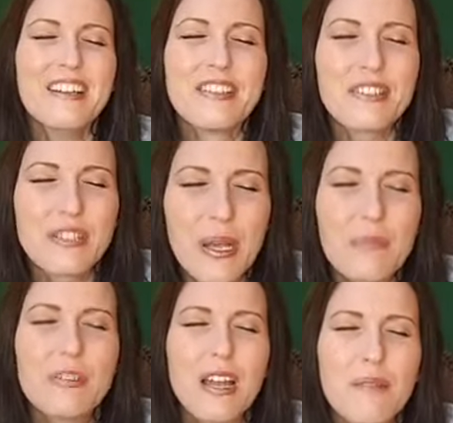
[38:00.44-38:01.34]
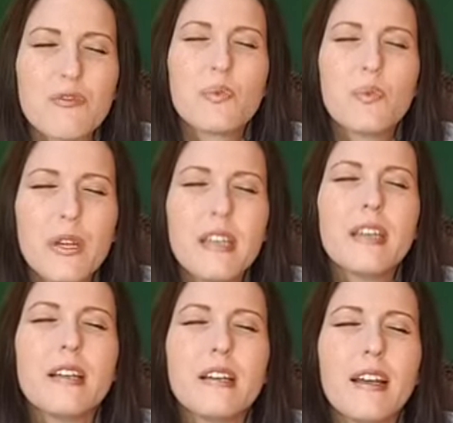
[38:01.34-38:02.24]
Sometimes
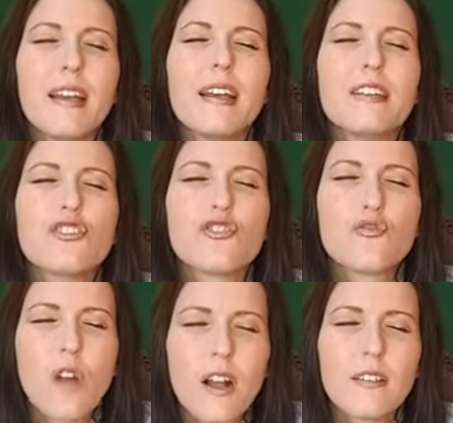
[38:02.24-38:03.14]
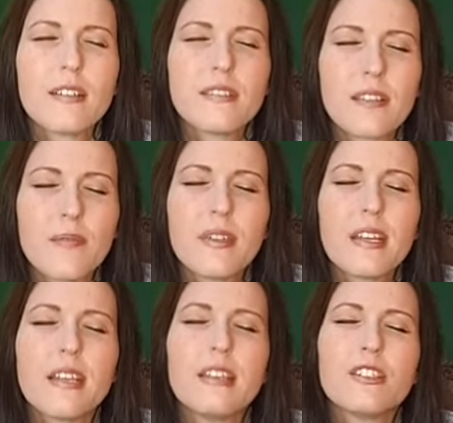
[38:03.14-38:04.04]
we struggle in
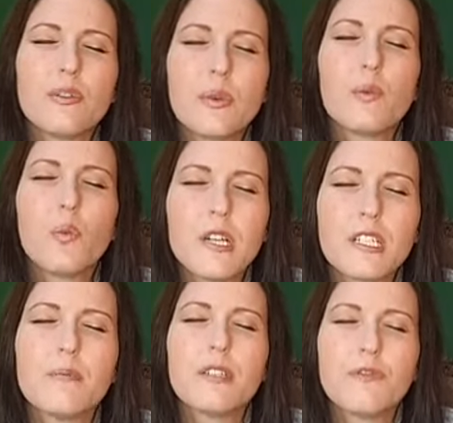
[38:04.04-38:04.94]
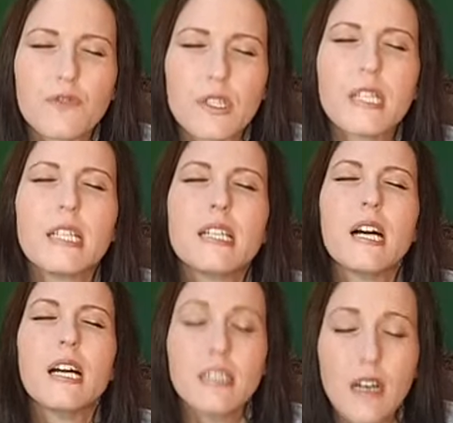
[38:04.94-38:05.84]
something until we want to be free
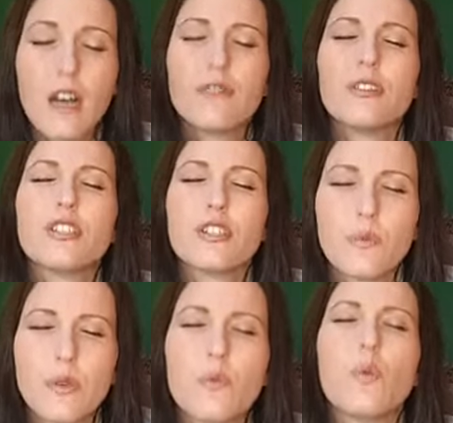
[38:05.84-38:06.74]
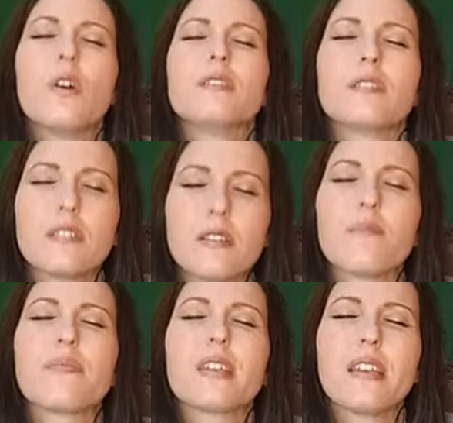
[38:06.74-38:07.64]
enough, until we want
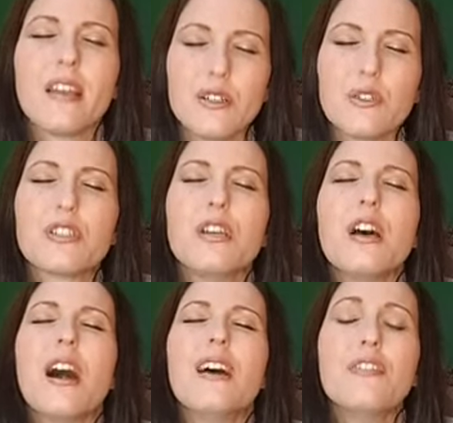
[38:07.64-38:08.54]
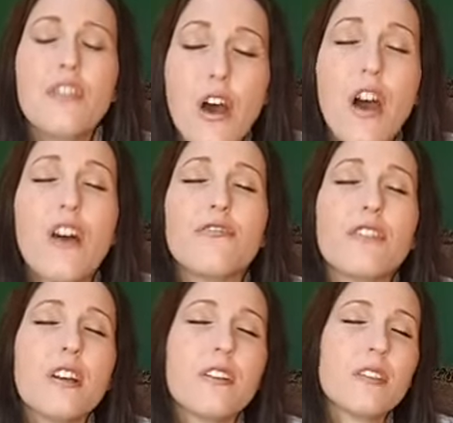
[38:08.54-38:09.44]
something else enough
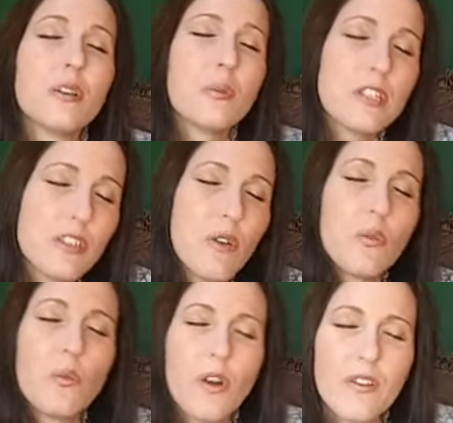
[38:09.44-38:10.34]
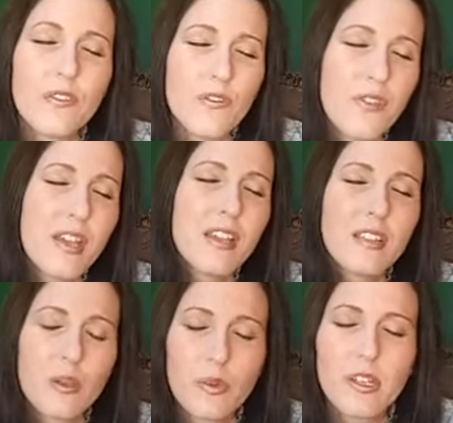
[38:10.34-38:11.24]
that we don't want the thing
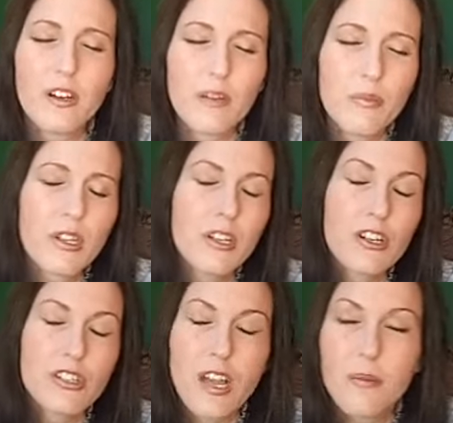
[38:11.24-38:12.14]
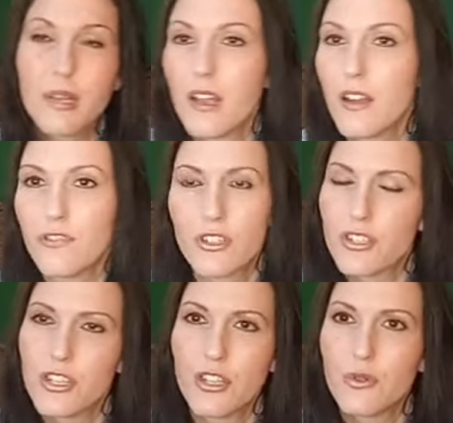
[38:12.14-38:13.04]
that we are putting our time and effort
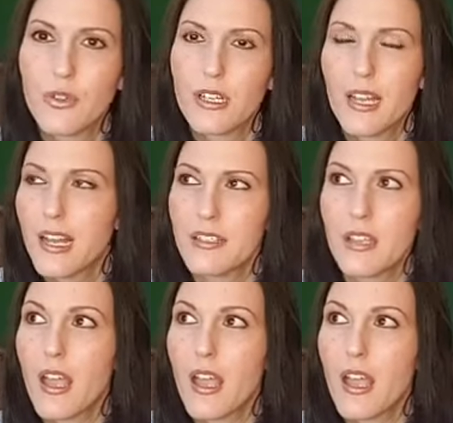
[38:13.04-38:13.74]
into. It has